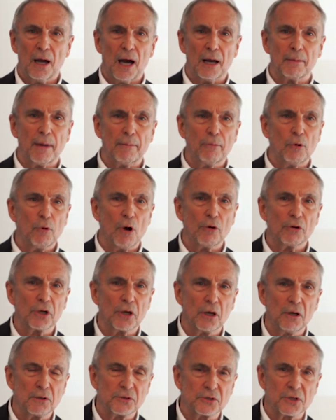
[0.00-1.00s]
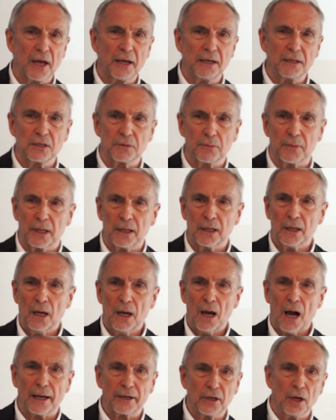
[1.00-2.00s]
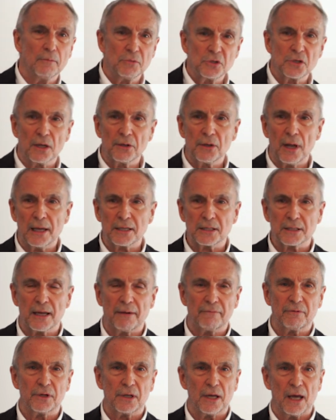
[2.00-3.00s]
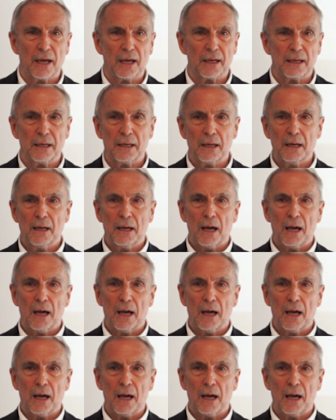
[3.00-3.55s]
I remember one girl saying to me, I come to the lesson every day,